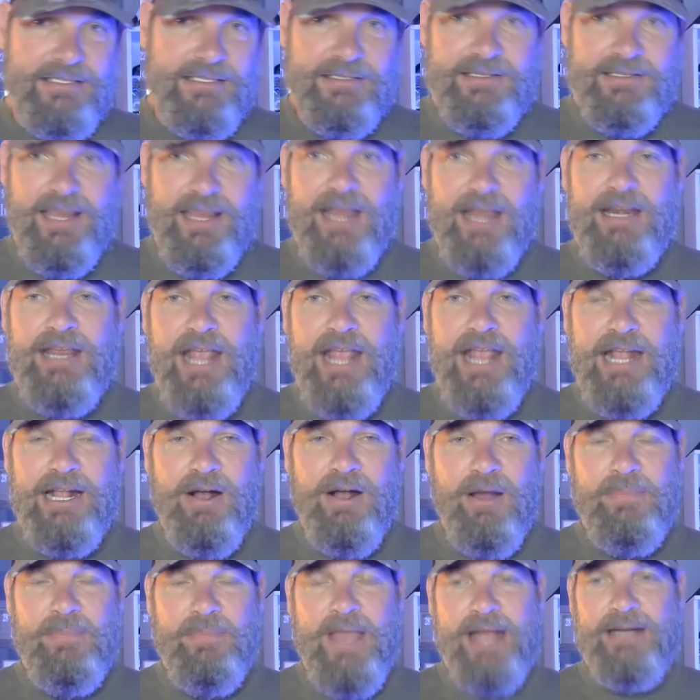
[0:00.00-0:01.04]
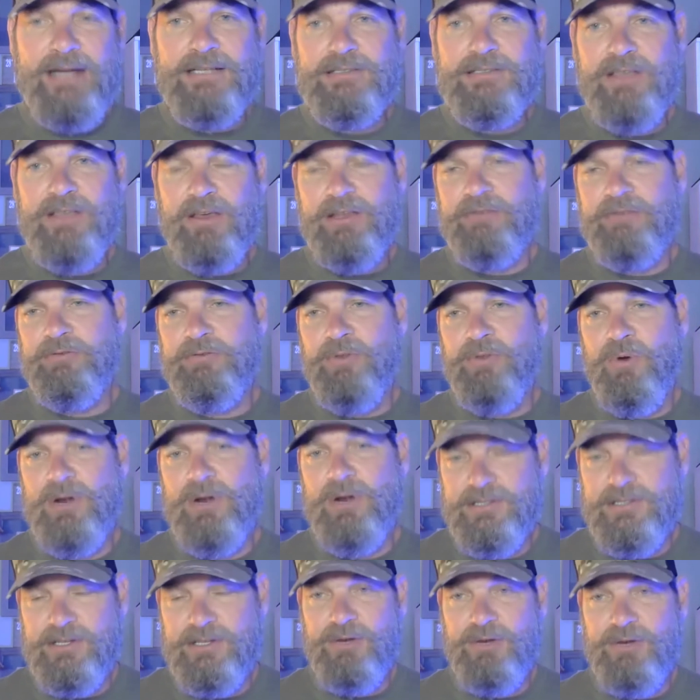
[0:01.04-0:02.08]
in San Diego. I'm not going to tell you
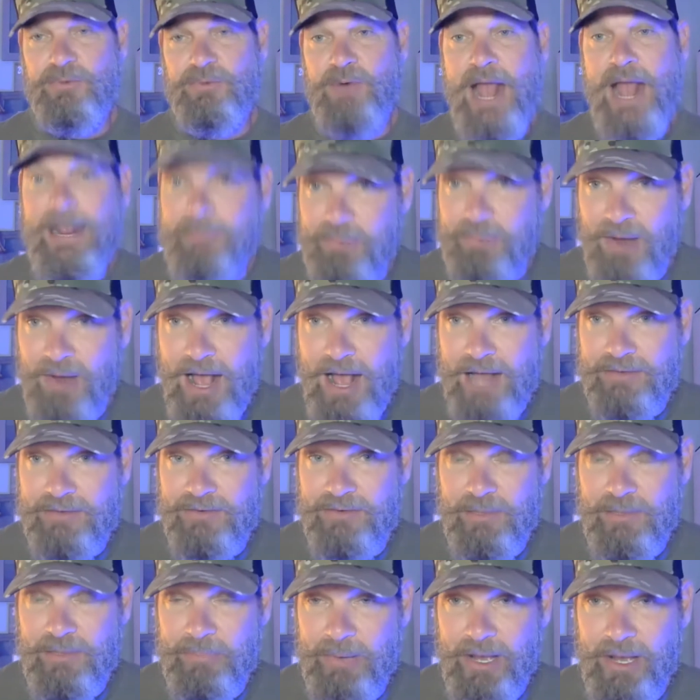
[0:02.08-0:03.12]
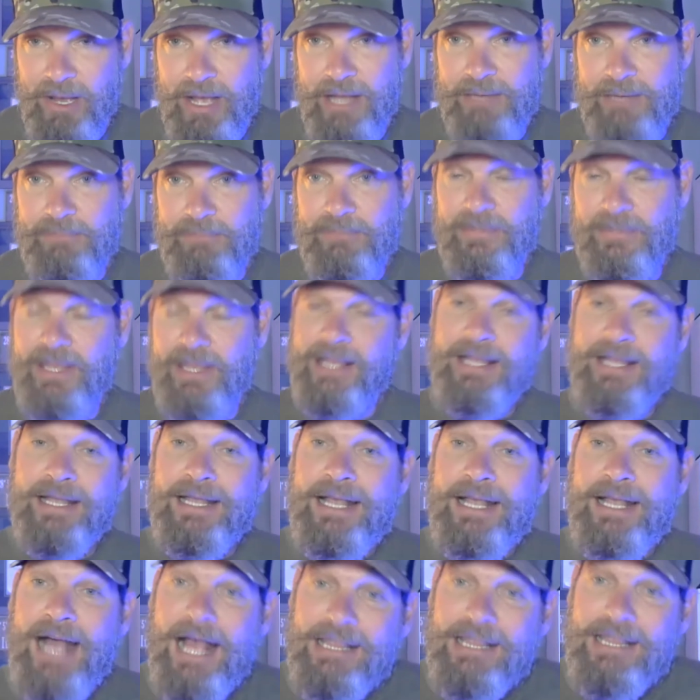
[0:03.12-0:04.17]
Florida is a direct proxy, but
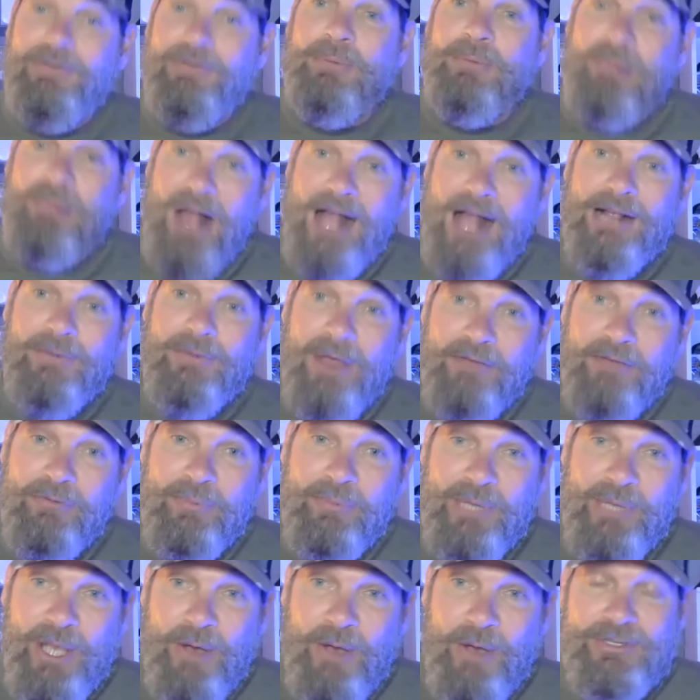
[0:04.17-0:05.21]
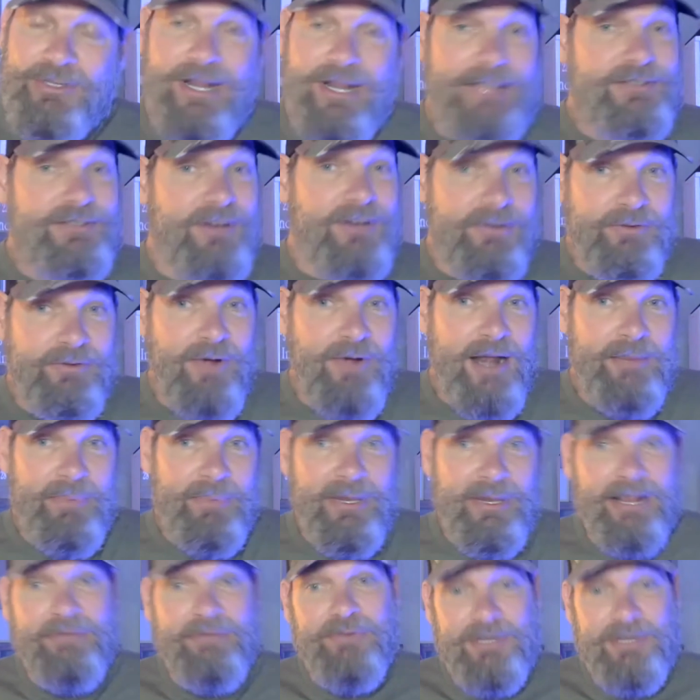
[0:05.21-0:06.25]
I live a block away from the ocean. I surf quite a
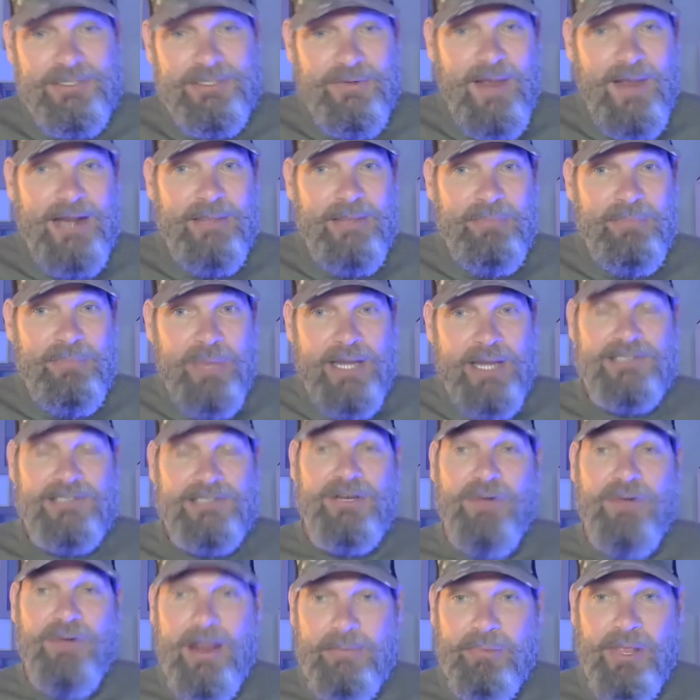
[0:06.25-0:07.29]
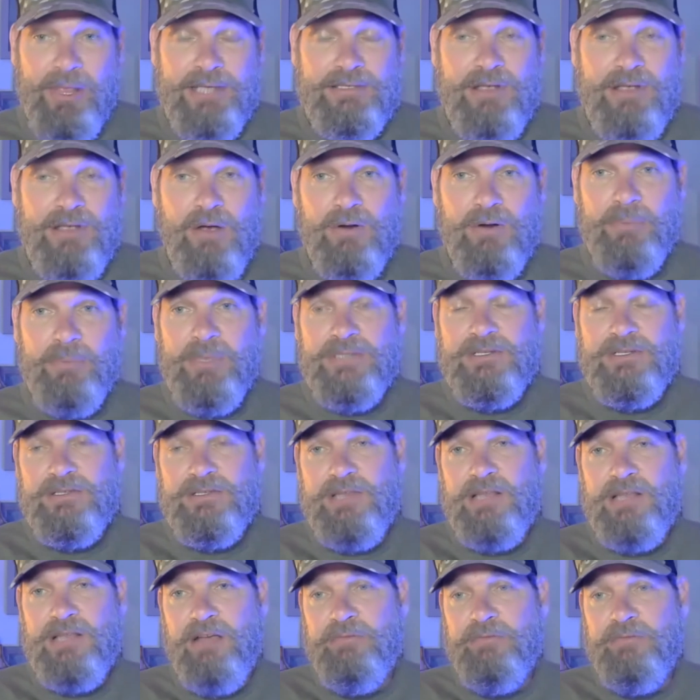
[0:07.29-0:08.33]
bit. I fish quite a bit. It's a great place to own a business.
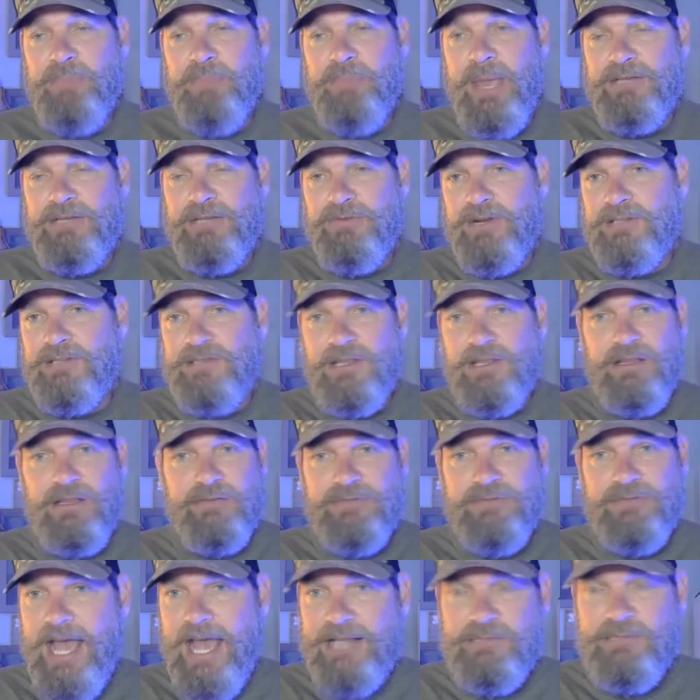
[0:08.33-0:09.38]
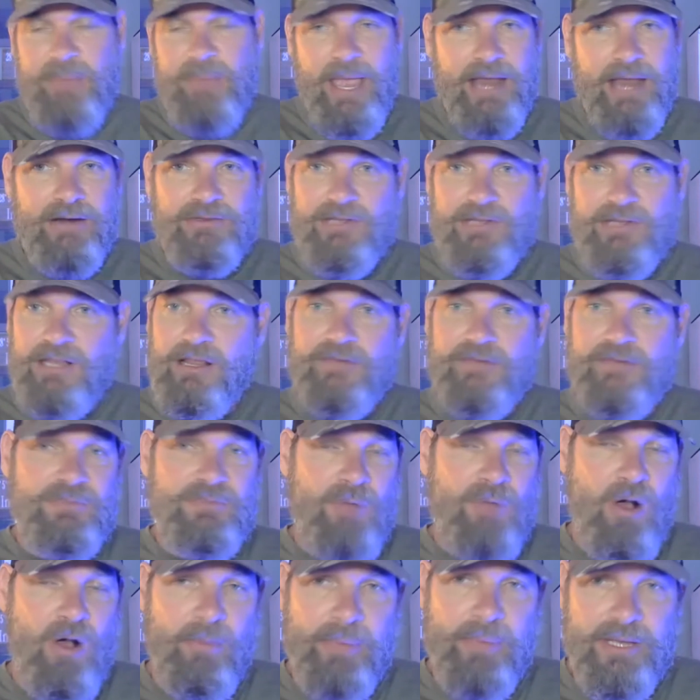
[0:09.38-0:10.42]
They love patriots. They love taxpayers. They love
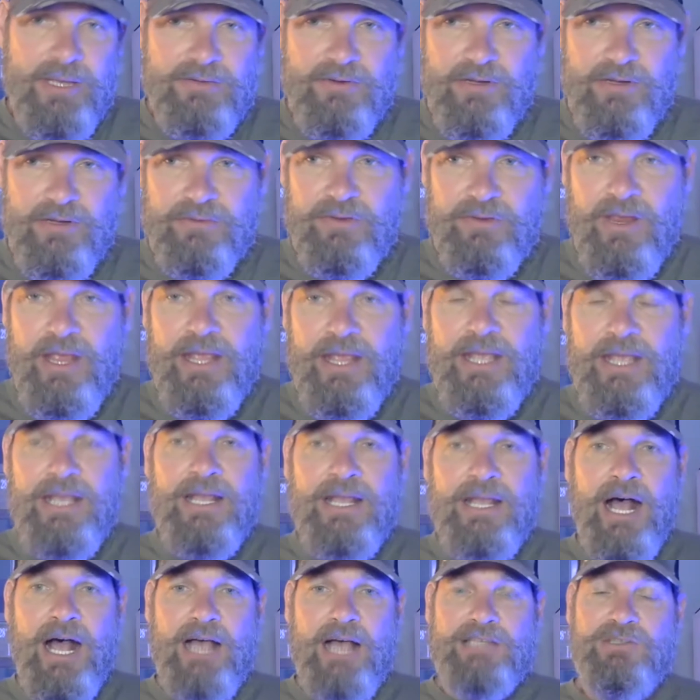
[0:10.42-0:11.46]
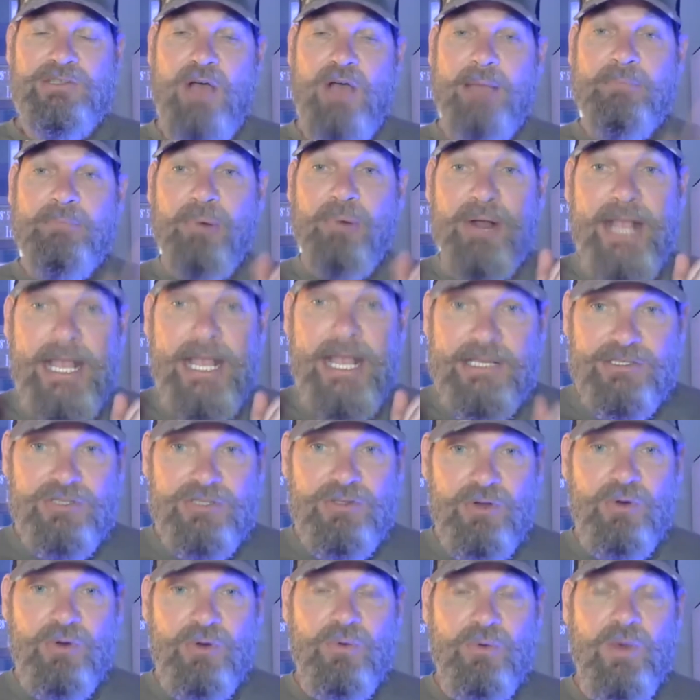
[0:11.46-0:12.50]
small business. Uh, so I'm bringing
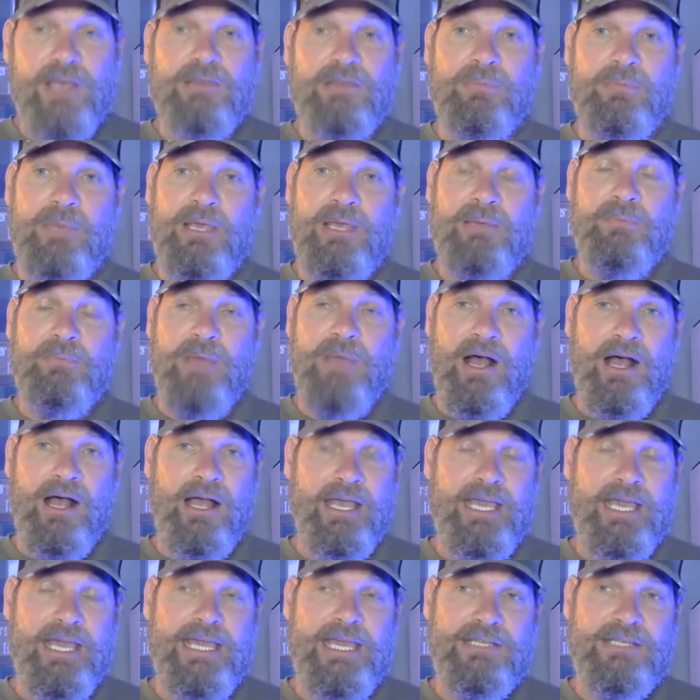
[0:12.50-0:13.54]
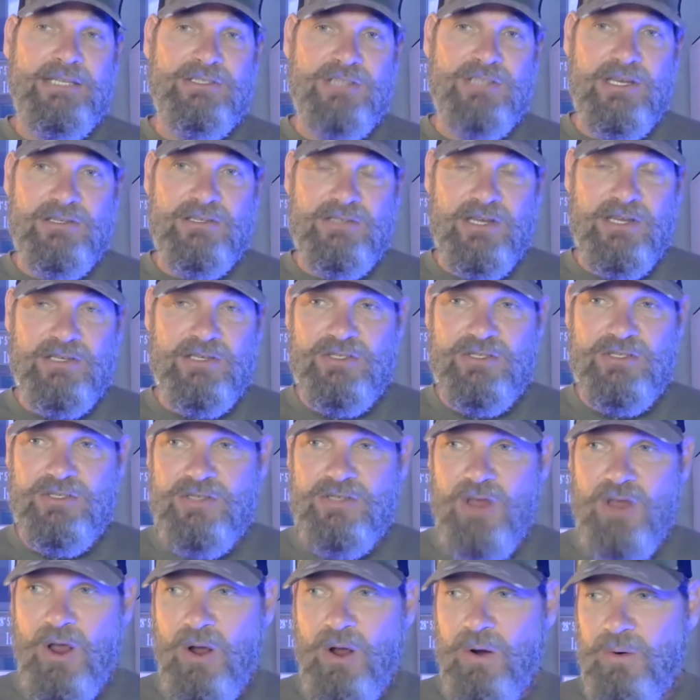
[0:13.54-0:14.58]
Stu with me. Uh, he just is
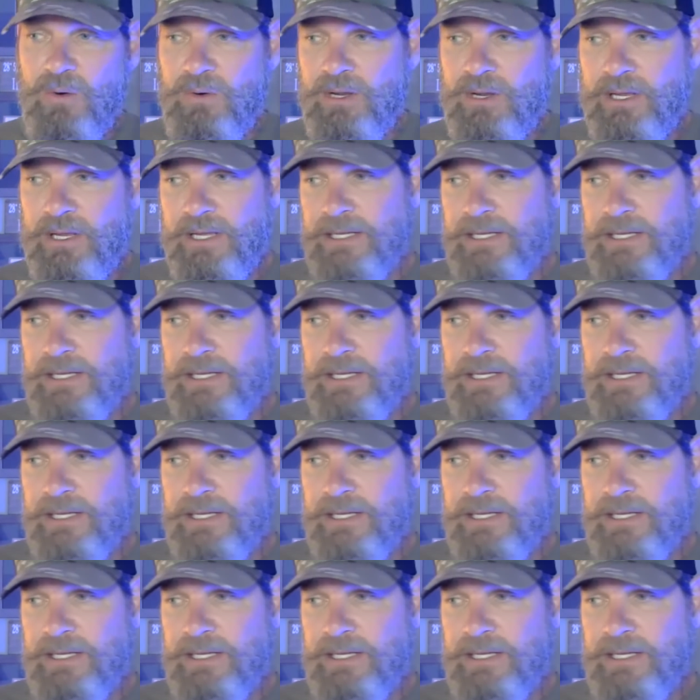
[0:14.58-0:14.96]
so